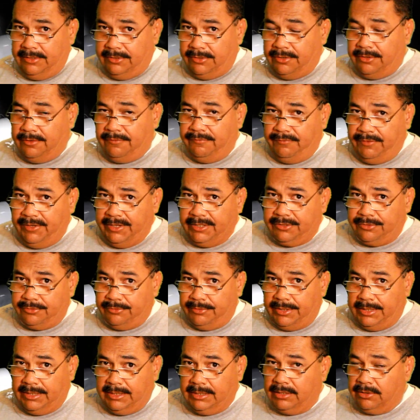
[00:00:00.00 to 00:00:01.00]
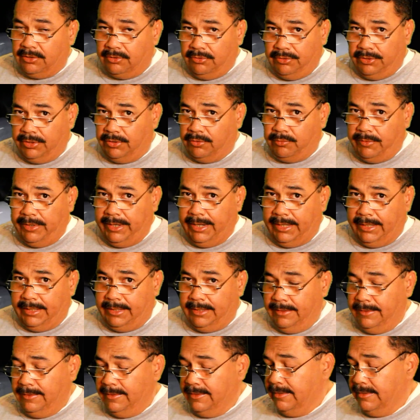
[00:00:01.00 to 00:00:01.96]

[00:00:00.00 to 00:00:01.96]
their victory going away.